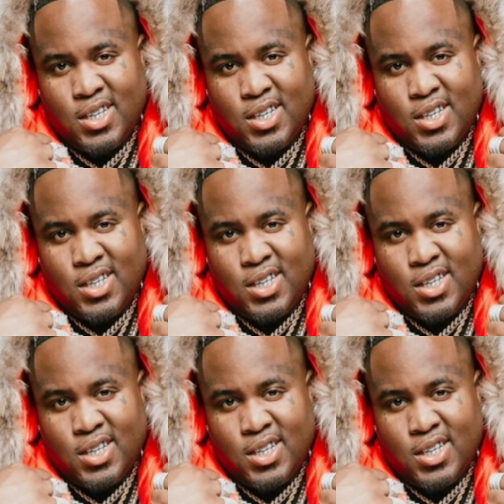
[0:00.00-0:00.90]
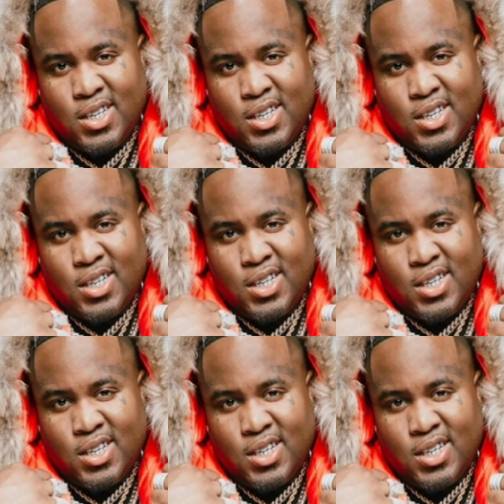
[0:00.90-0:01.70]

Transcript: (no one is talking)